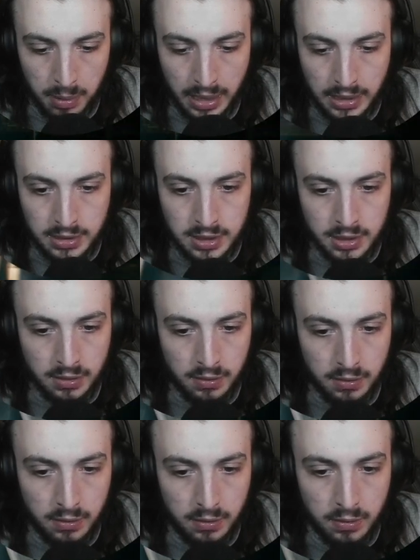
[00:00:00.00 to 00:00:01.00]
Painting.
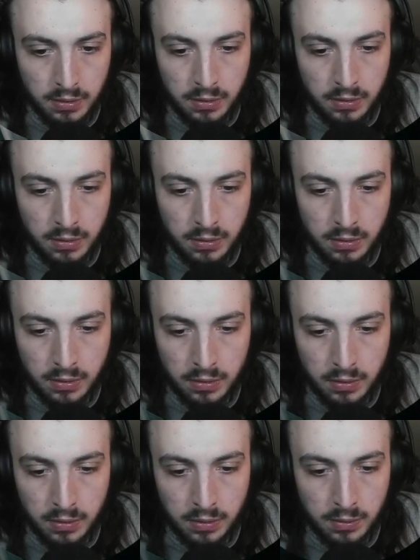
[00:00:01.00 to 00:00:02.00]

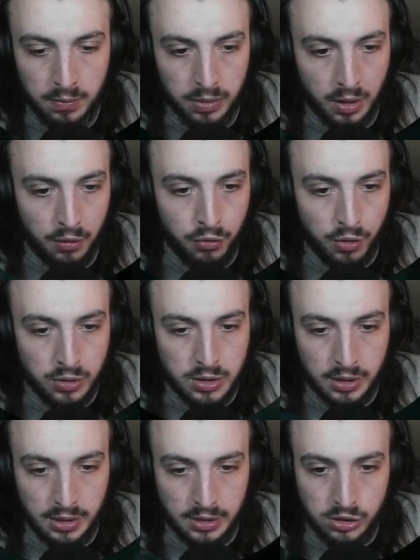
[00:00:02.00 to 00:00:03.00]
I thought I was
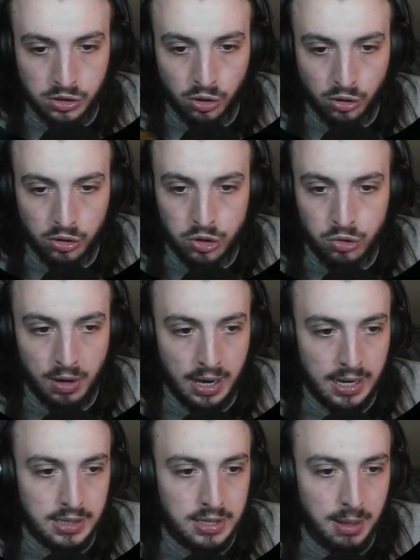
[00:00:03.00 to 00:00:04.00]
going to get sucked
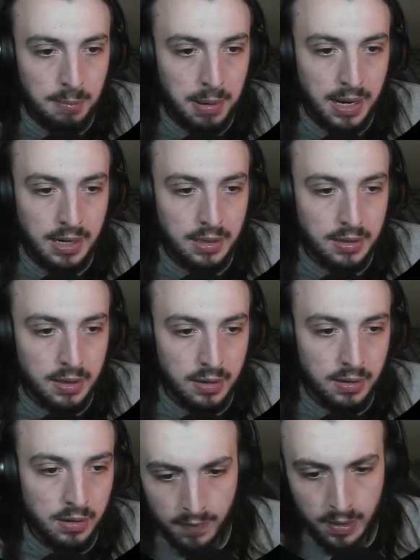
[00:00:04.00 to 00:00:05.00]
straight into that painting
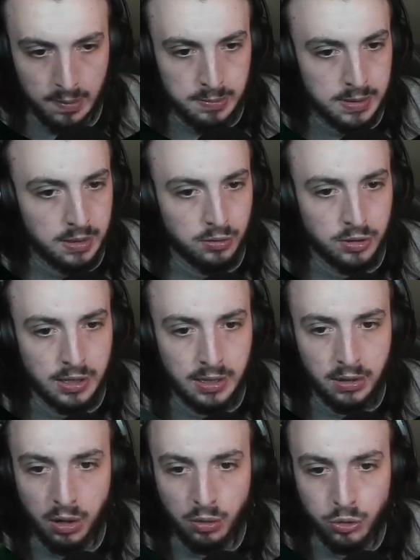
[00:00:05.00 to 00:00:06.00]
then. I'm still
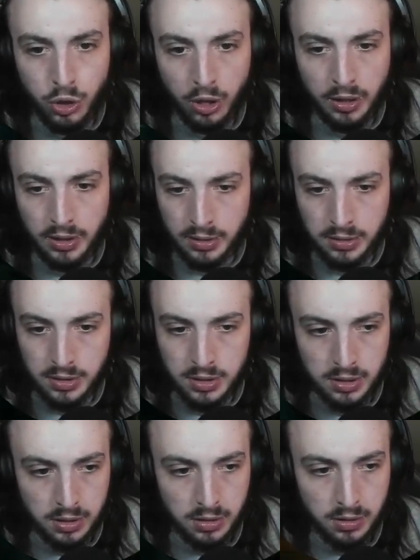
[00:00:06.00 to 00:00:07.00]
seeing no
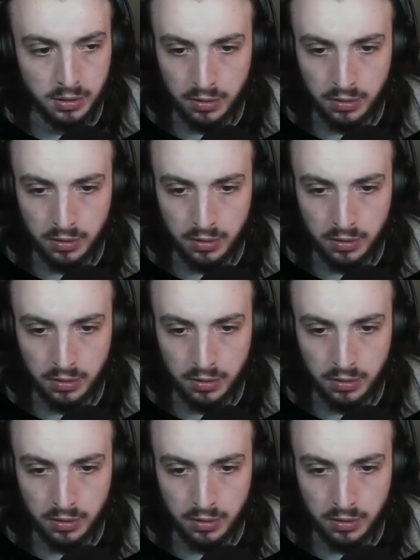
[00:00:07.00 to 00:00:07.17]
giants.